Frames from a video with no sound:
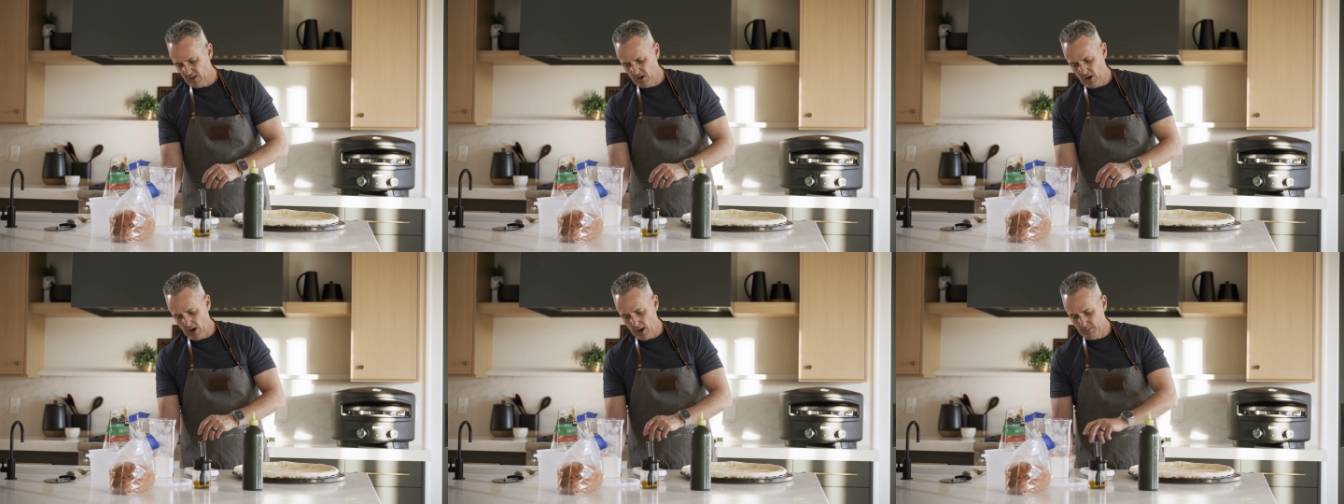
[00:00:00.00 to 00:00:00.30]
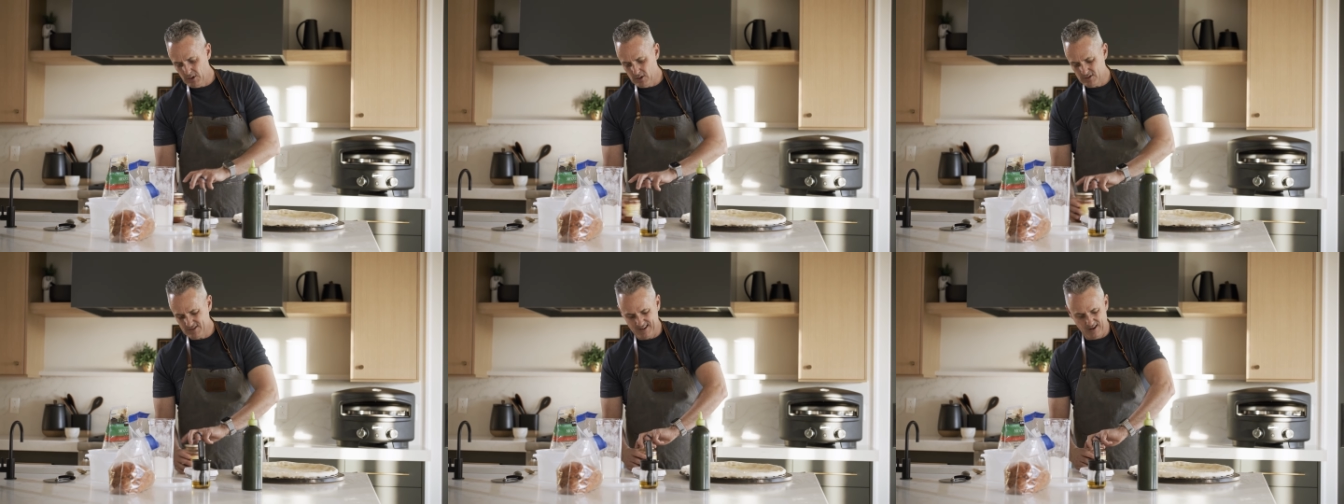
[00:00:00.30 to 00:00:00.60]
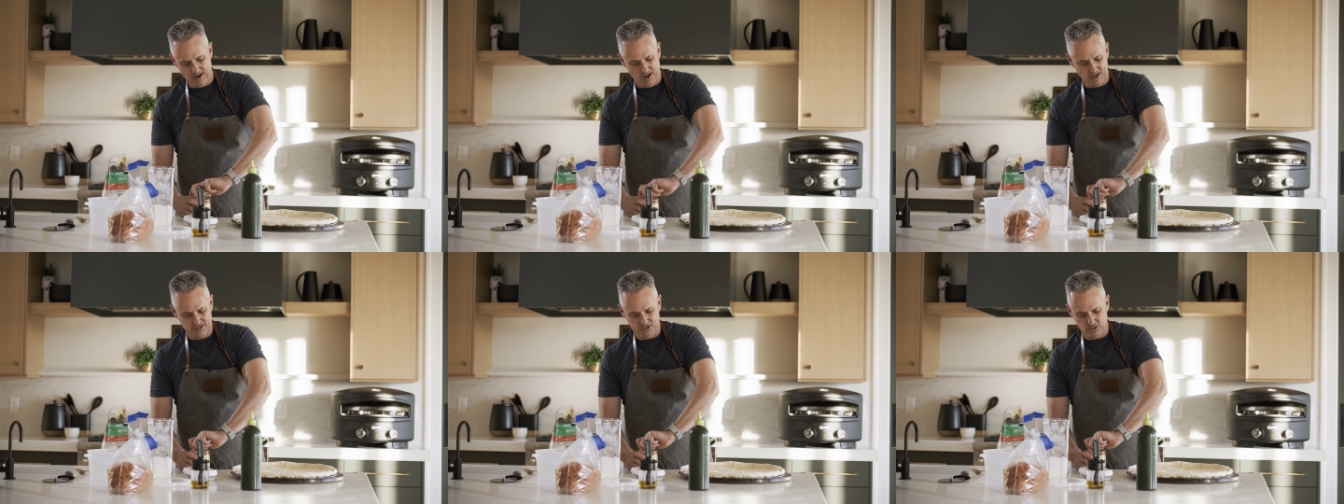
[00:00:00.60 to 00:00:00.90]
Now I'm
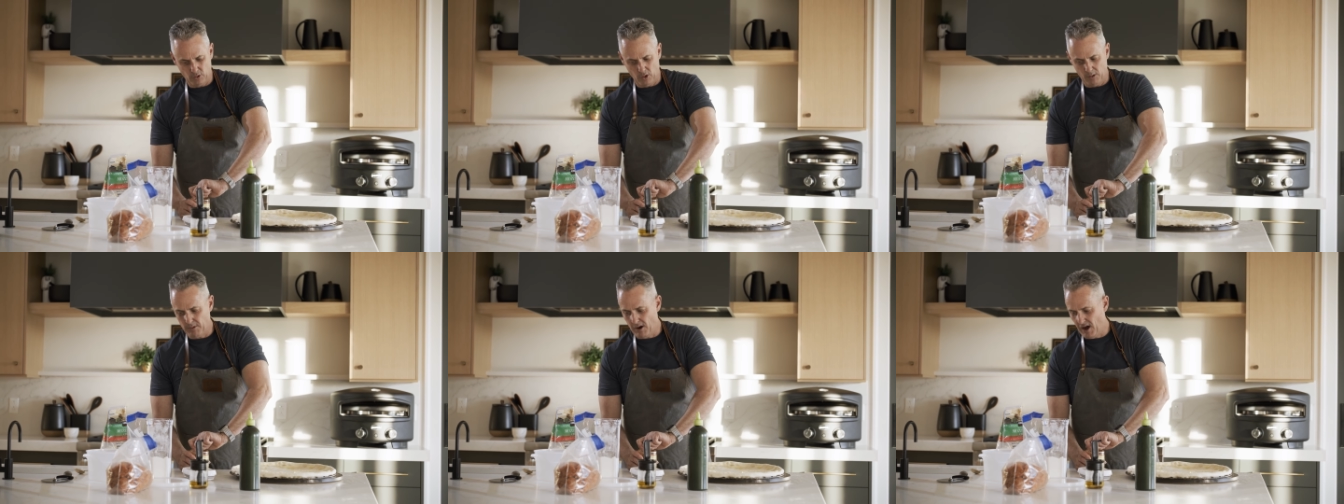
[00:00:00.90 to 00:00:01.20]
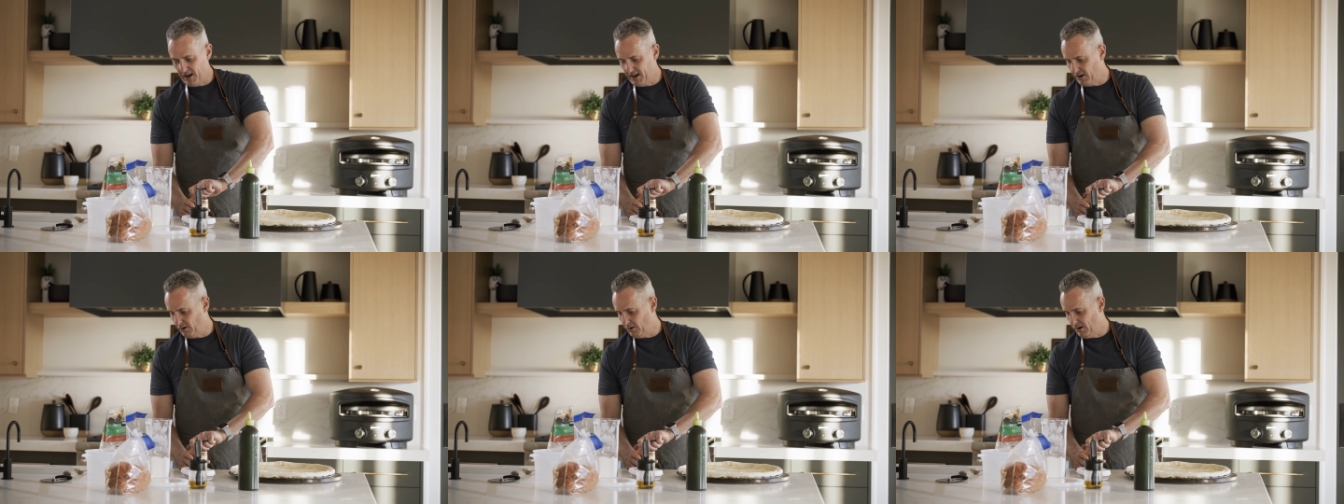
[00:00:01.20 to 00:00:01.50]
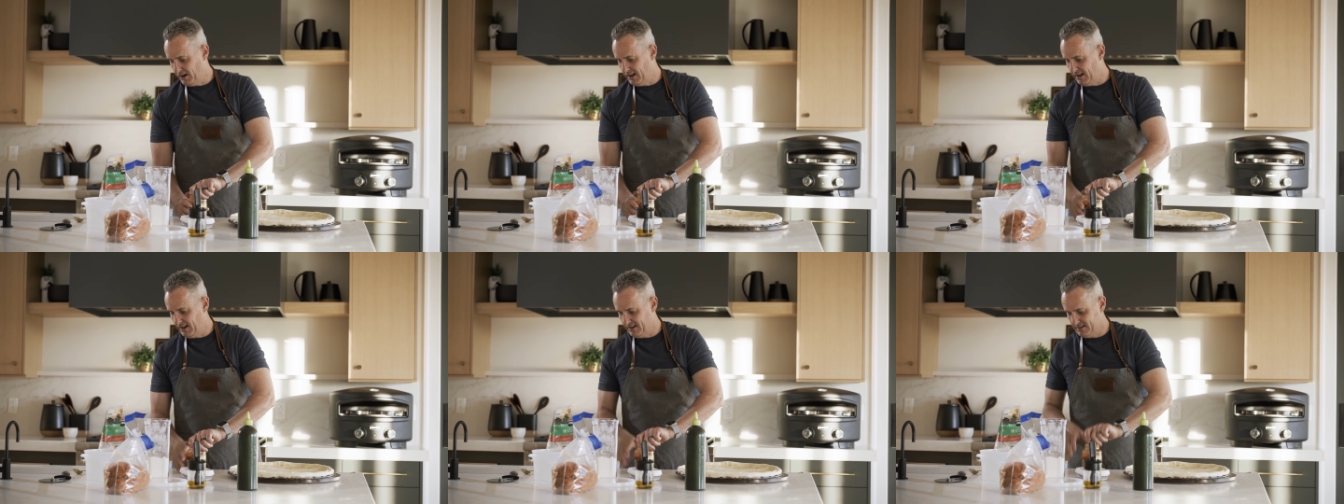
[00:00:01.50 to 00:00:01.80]
using all store-bought
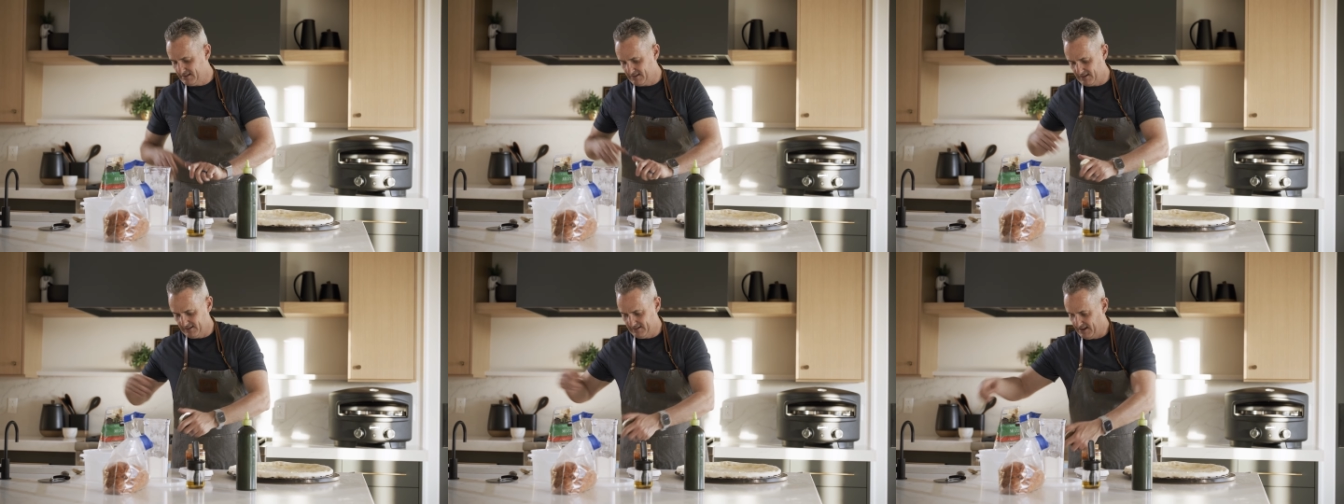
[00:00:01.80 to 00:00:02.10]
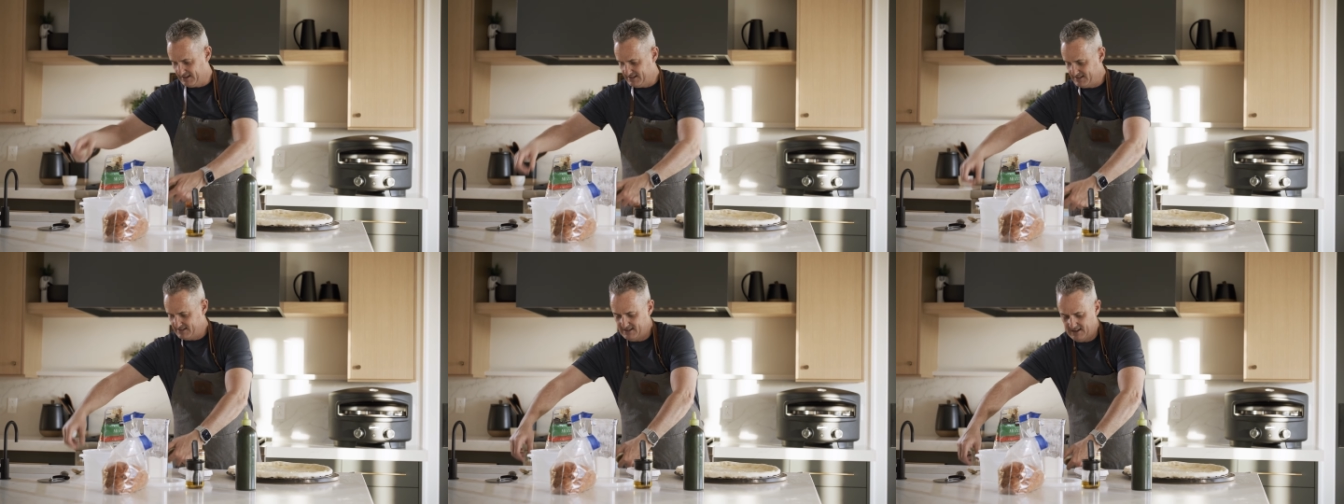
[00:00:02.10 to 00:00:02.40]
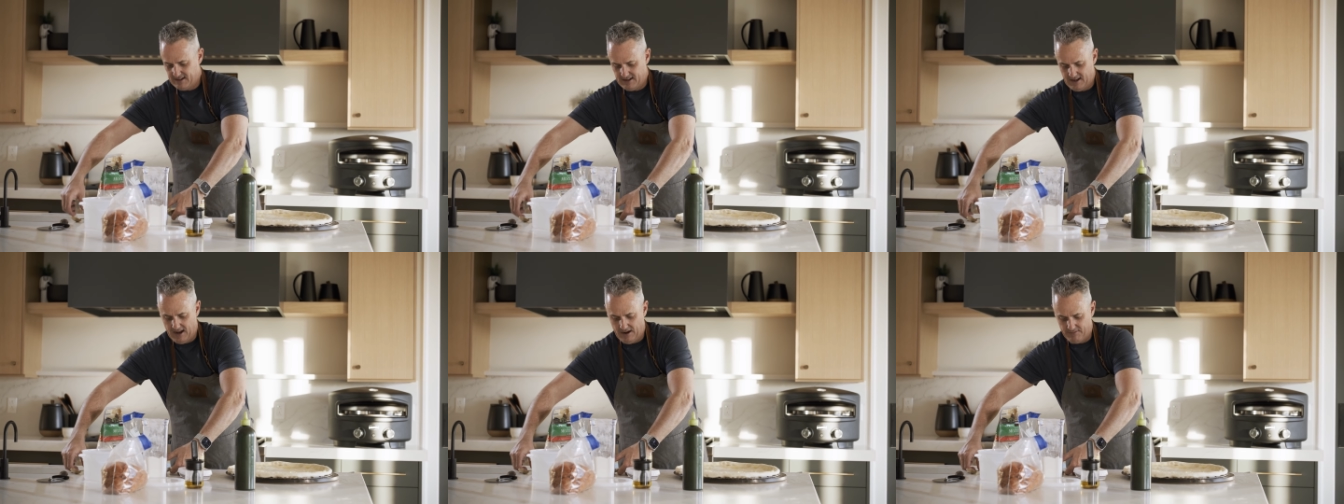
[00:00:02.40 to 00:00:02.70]
ingredients because I just
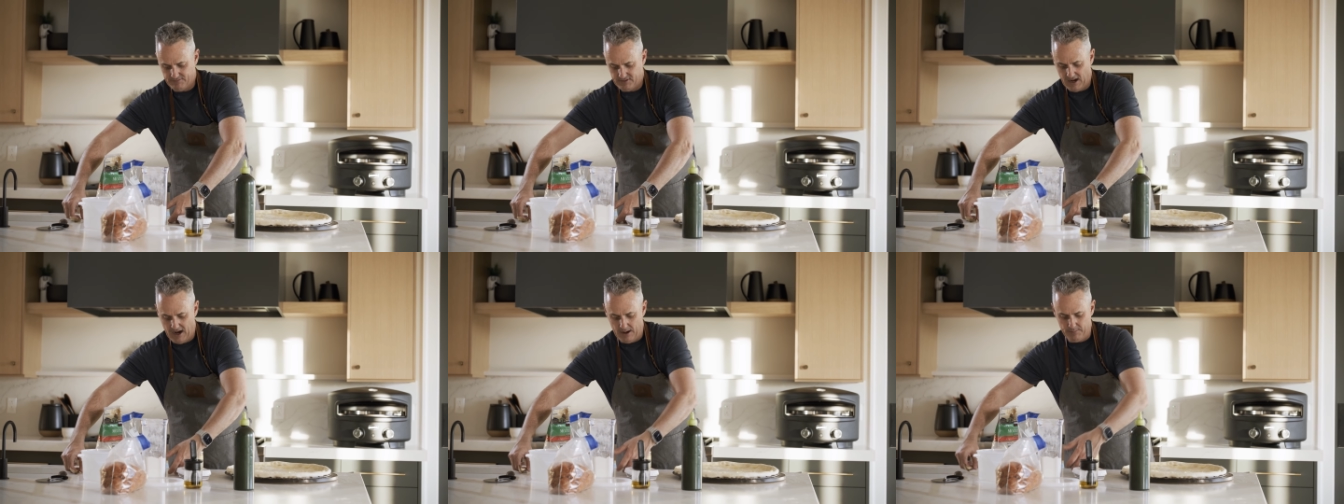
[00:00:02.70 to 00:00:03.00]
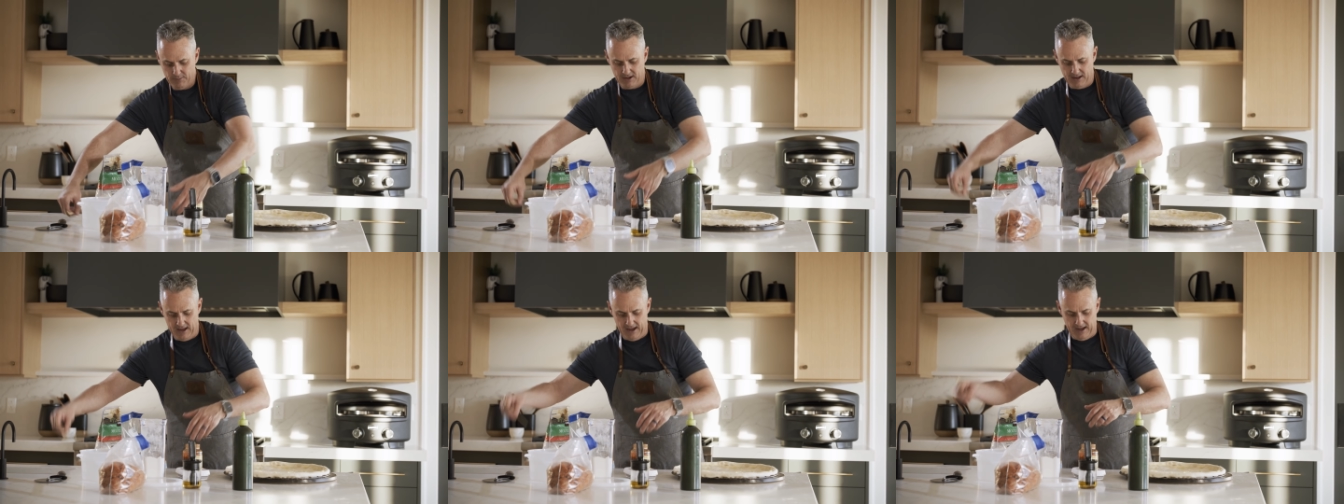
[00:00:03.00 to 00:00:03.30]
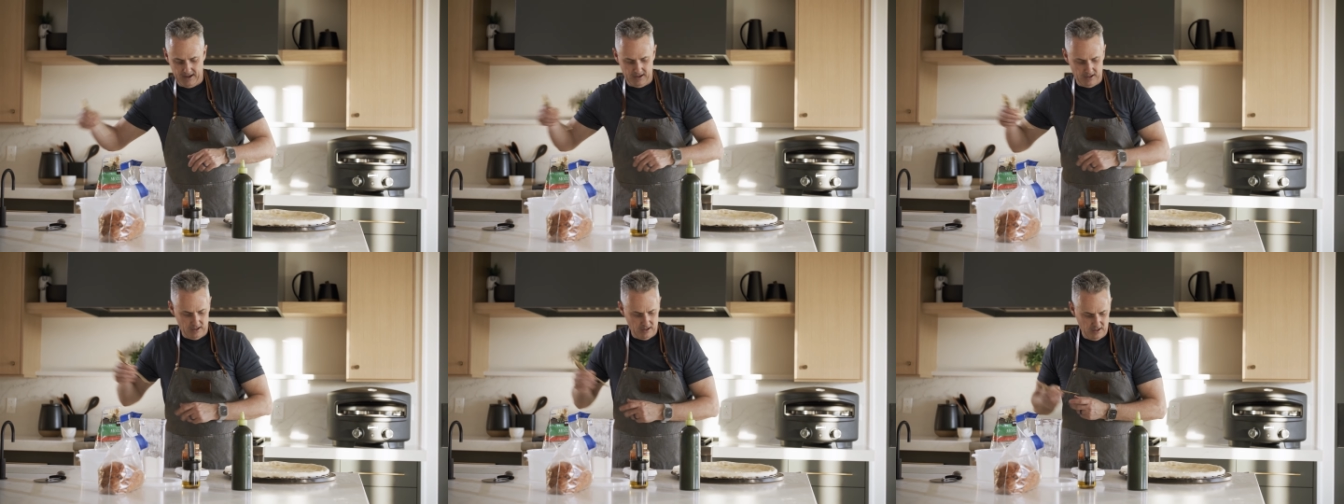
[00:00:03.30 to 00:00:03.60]
didn't have time
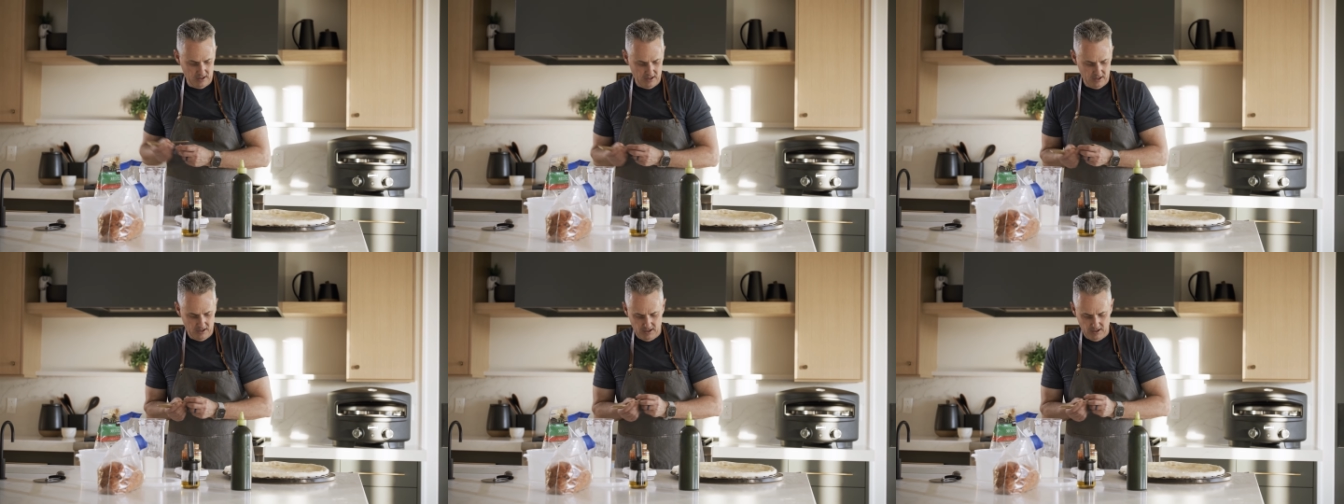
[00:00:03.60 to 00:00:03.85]
today